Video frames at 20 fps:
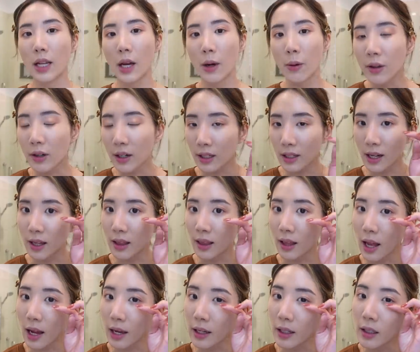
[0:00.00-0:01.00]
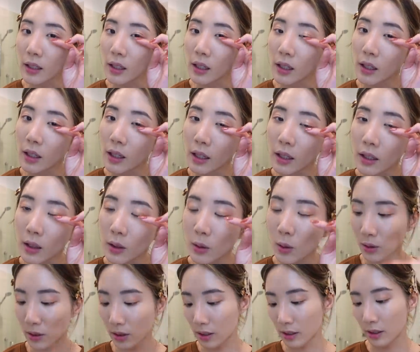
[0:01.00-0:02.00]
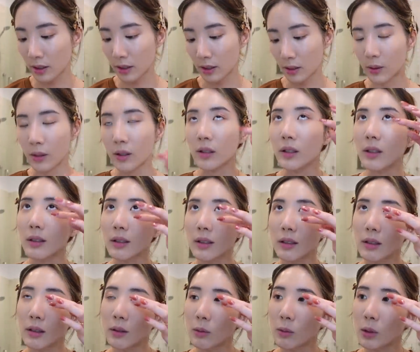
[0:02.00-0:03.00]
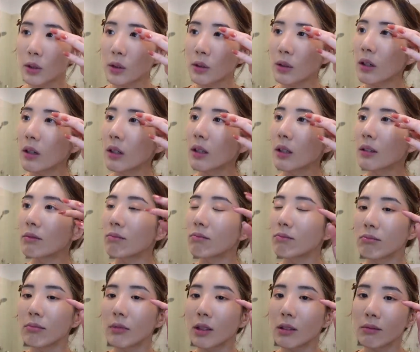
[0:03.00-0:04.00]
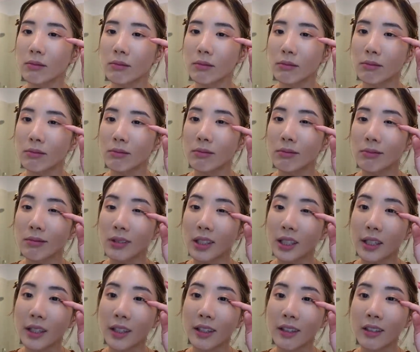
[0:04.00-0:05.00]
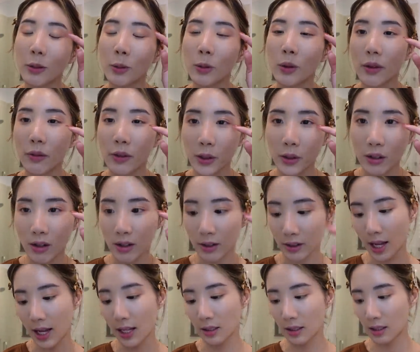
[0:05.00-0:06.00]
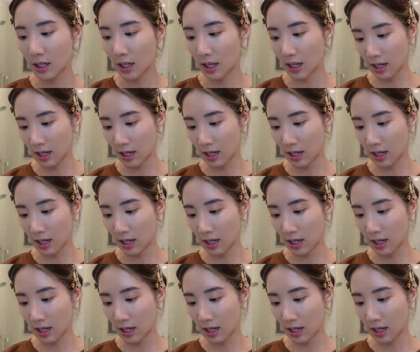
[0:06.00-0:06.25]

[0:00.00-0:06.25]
Now we're gonna line the inner corner or the, what do you call it? Here, whatever you call that.